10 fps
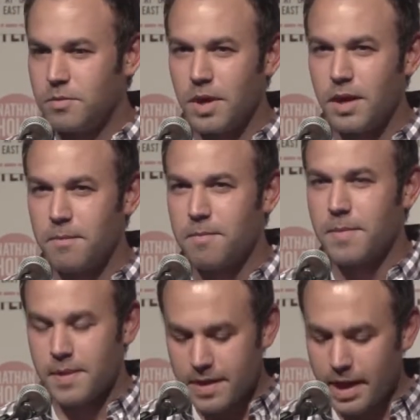
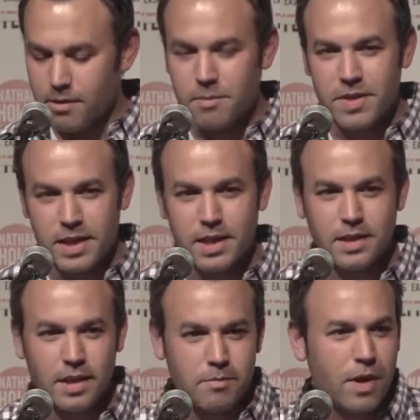And now I'm thinking
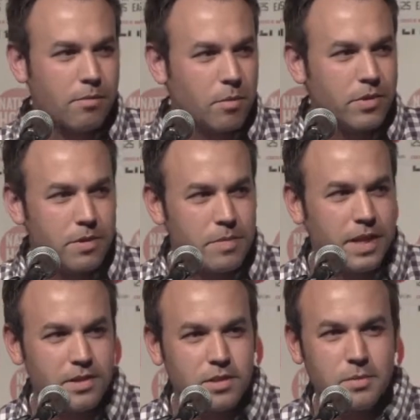that probably the
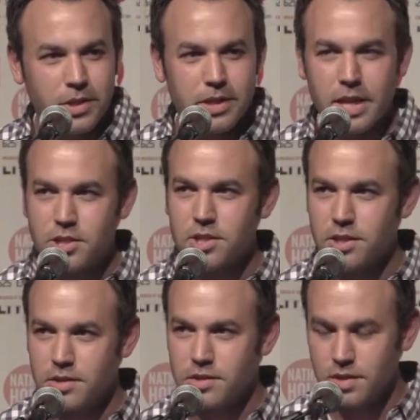biggest humiliation
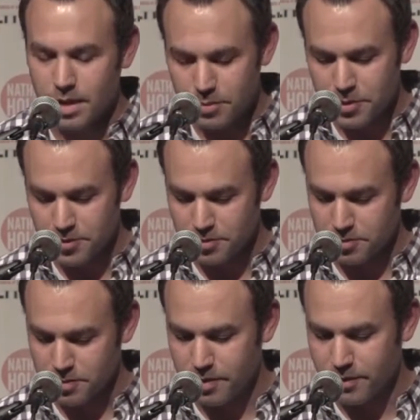is Purdue
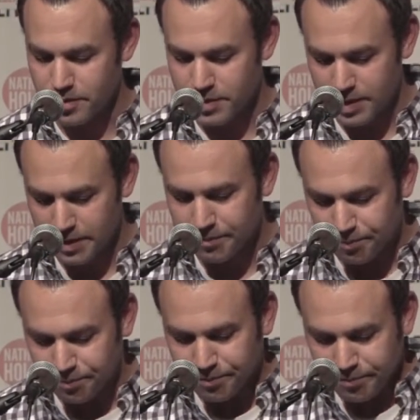University.
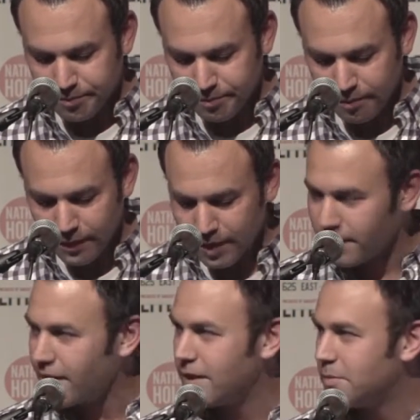
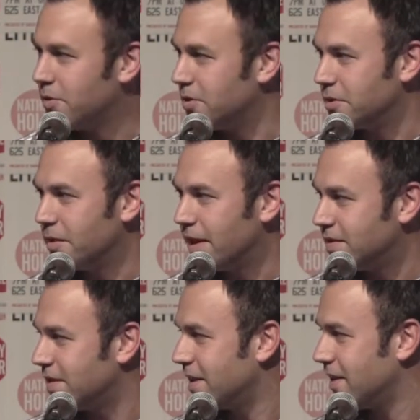Any Purdue
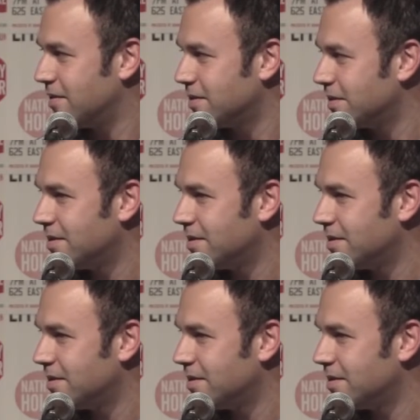grads in the house?